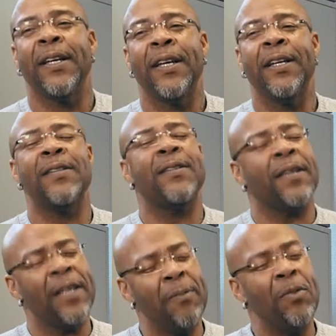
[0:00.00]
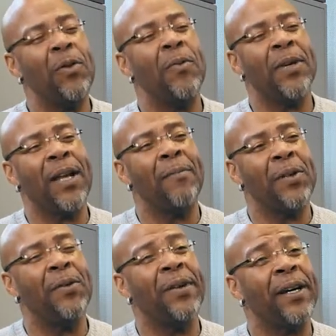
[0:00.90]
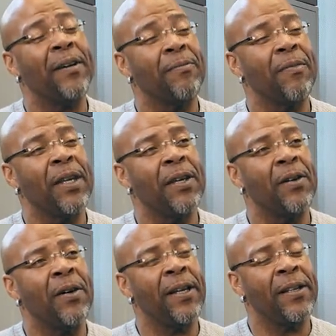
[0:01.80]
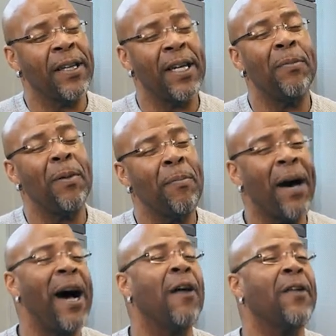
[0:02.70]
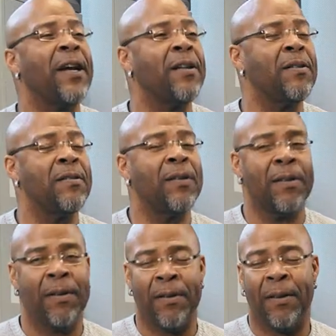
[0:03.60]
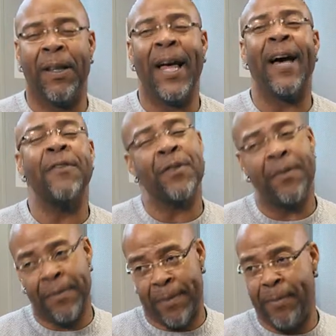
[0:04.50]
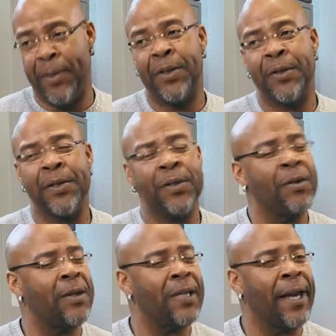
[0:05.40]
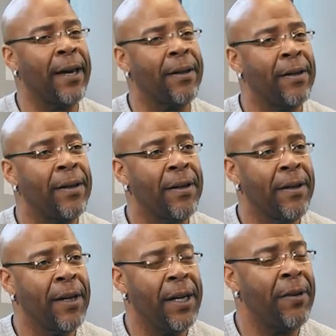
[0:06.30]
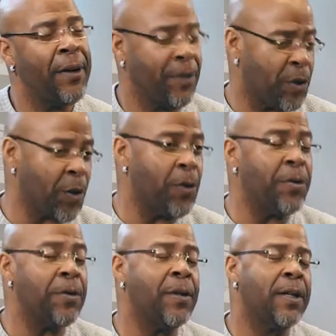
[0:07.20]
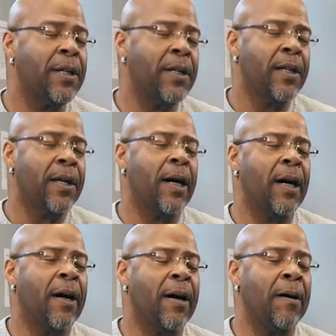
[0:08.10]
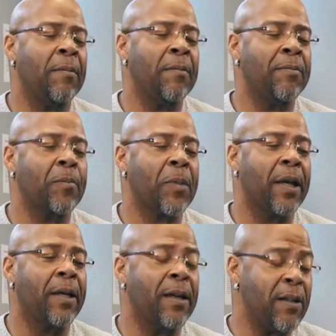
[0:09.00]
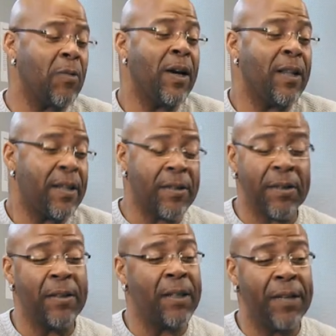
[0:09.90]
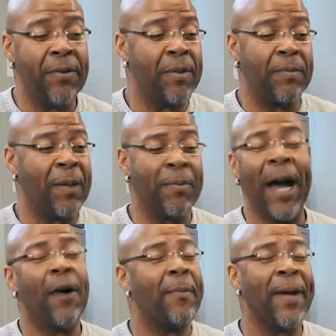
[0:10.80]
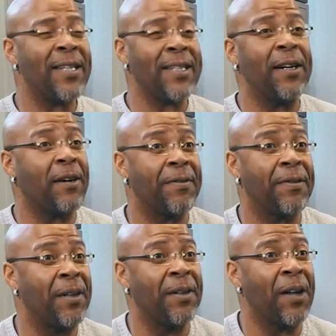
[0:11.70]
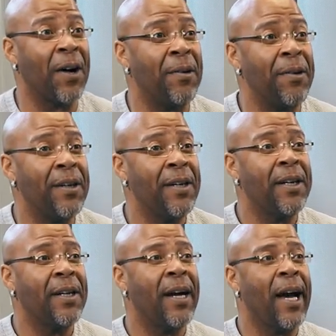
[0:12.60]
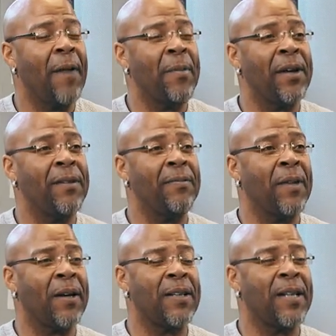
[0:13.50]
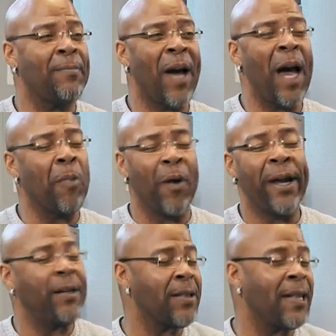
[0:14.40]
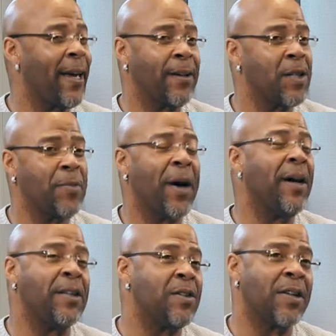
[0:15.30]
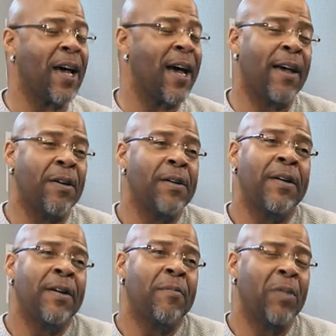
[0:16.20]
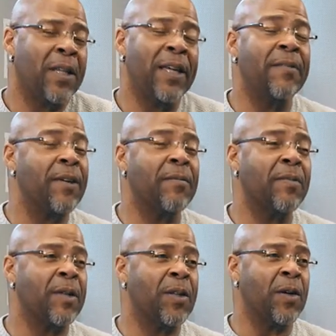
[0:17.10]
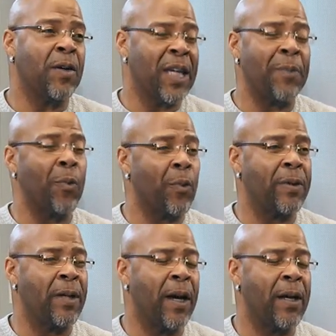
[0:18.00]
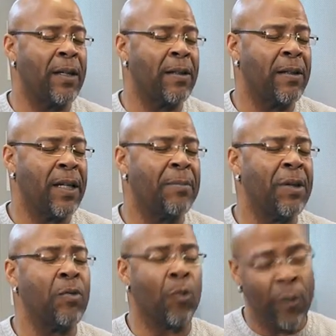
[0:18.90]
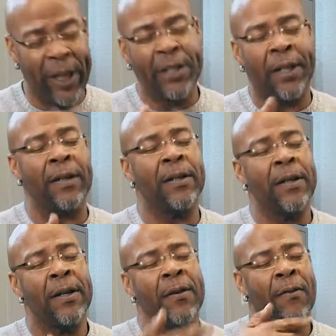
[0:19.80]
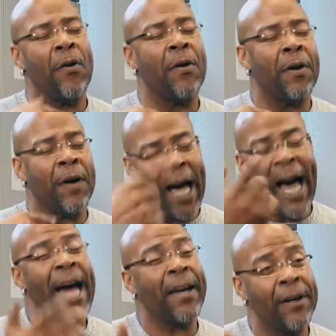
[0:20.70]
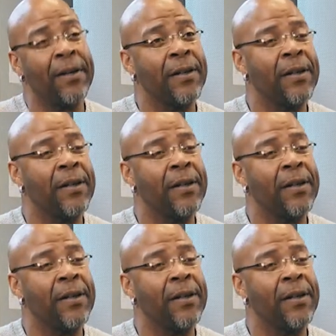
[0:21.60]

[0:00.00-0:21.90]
is to keep doing what I'm doing, and to keep empowering the lives of musical students like here at the school, as well as to even empower myself, because my brain is like a sponge. I believe in, keeping reaching for higher,